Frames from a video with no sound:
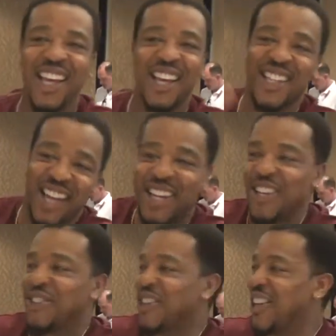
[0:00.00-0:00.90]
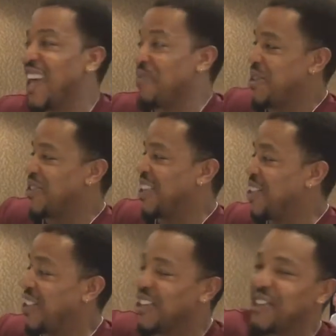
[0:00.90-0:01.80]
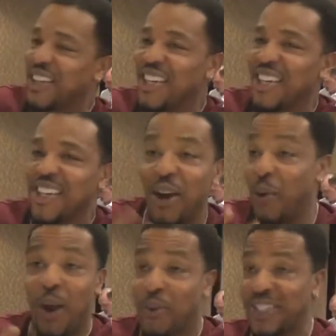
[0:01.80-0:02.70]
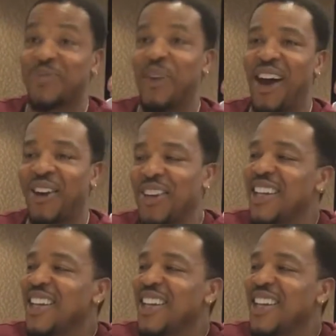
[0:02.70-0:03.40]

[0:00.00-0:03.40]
It's like a ninja, it can't be seen, you know what I mean? I wouldn't smile.